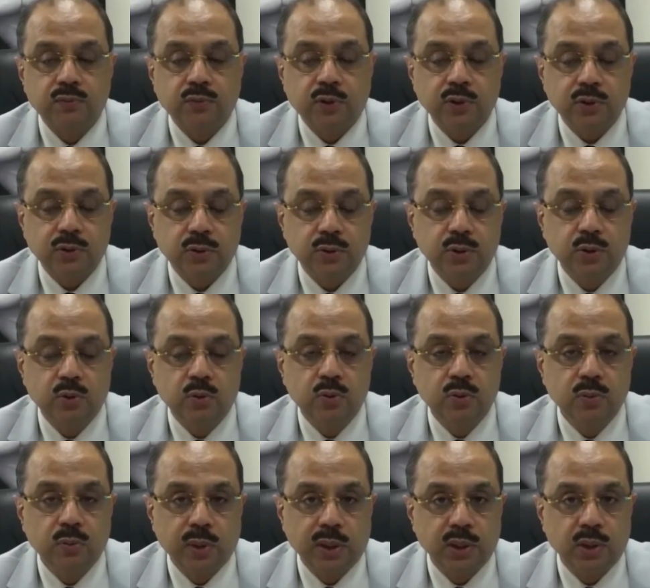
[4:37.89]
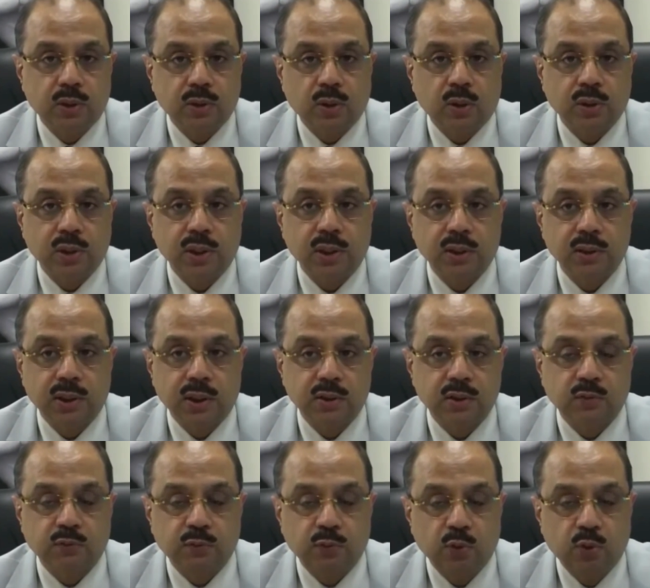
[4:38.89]
to you when you're talking and
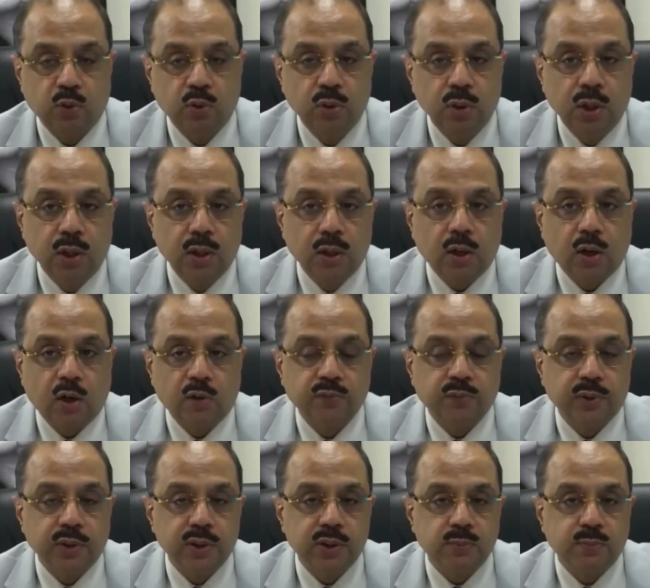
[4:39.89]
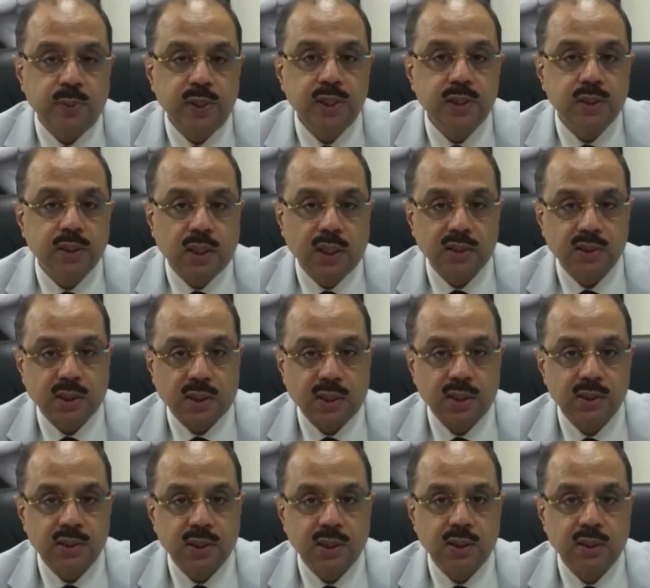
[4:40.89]
there's a flow of the speech gets
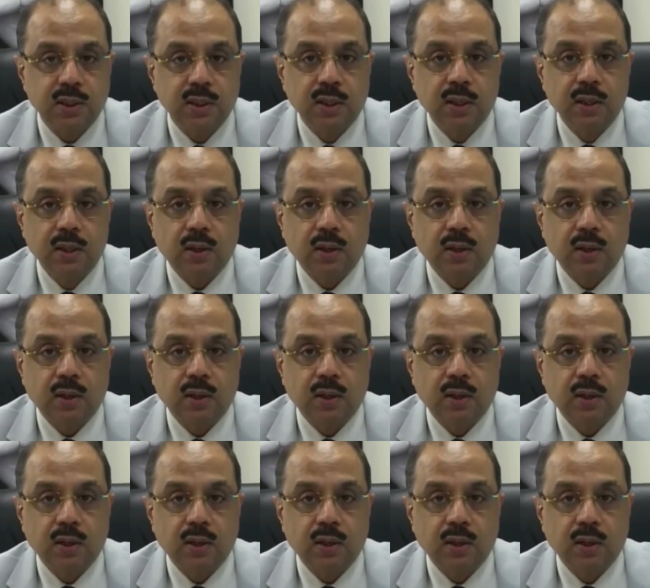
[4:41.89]
arrested,